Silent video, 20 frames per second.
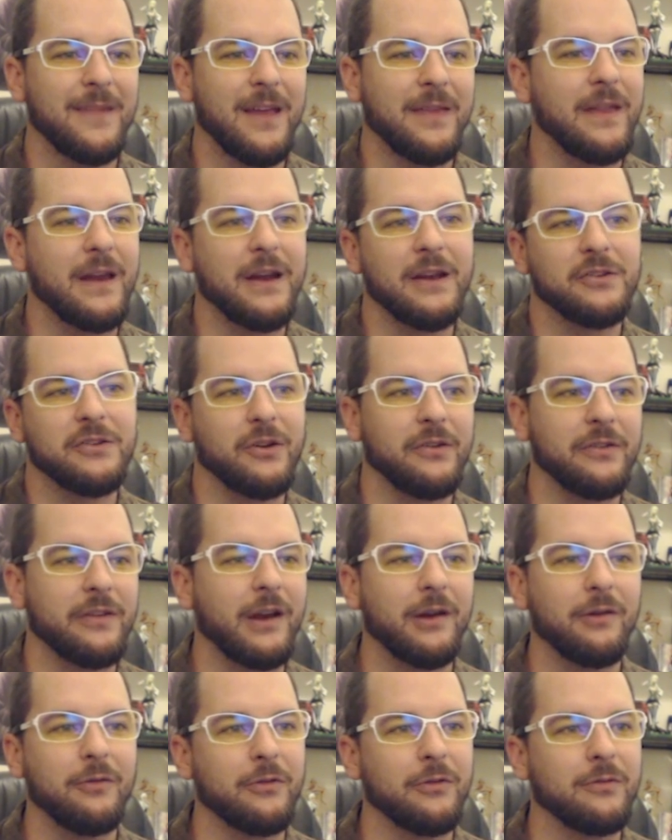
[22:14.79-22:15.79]
And then it turns
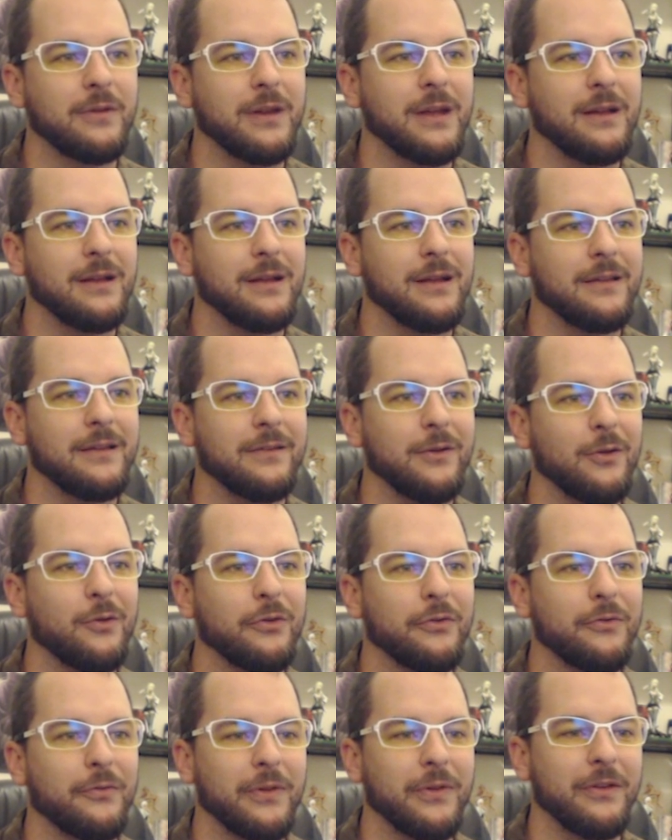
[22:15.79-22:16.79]
out it's
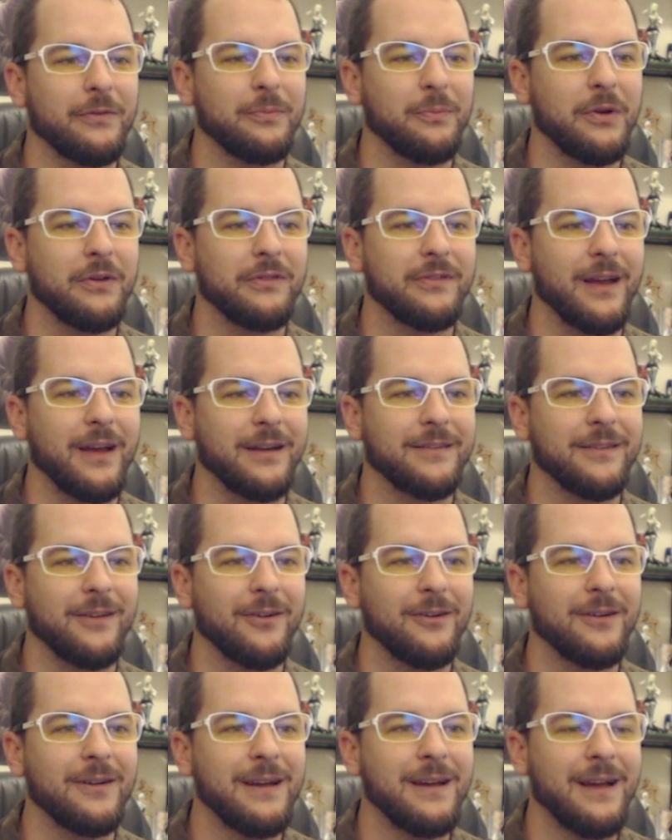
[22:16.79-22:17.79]
used for this priest deck,
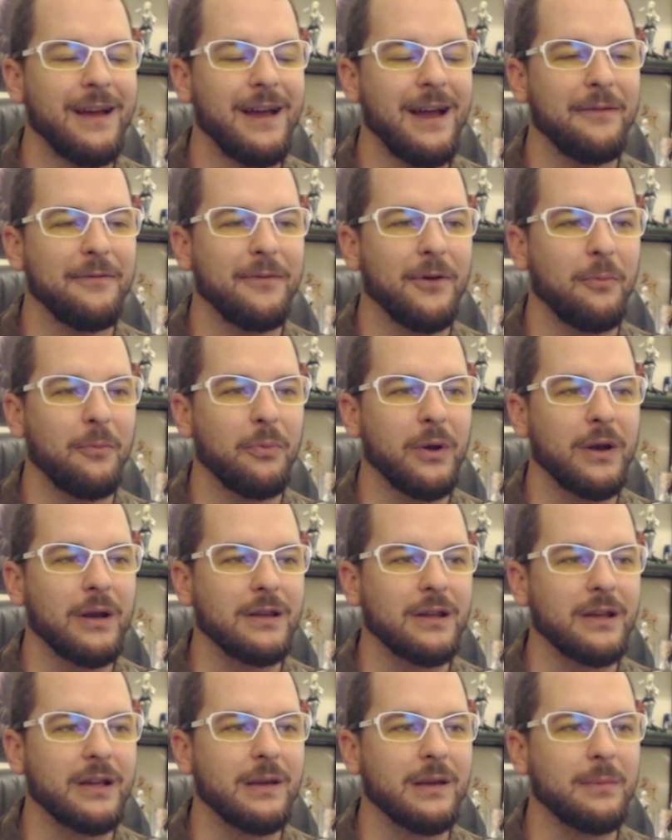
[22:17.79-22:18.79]
so I felt
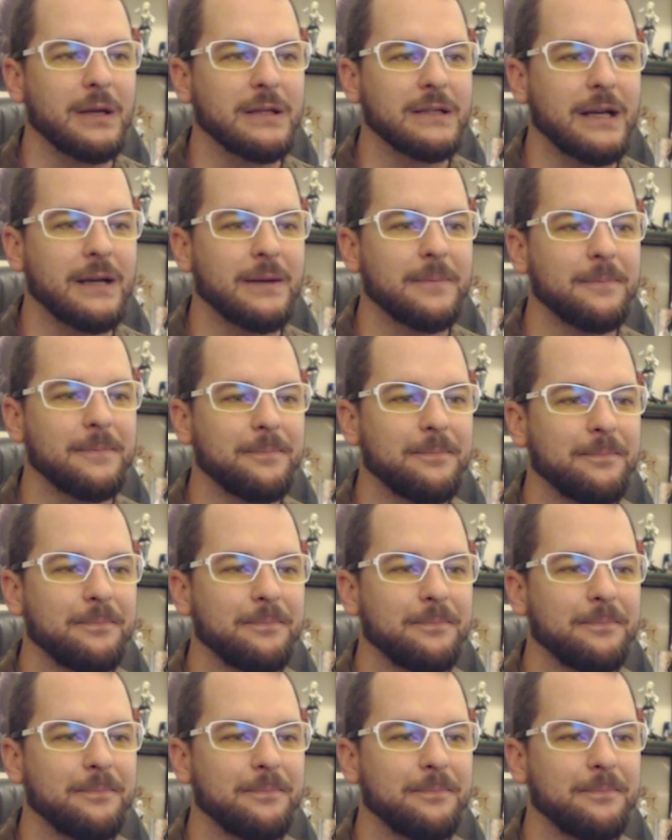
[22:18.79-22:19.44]
pretty lucky about that.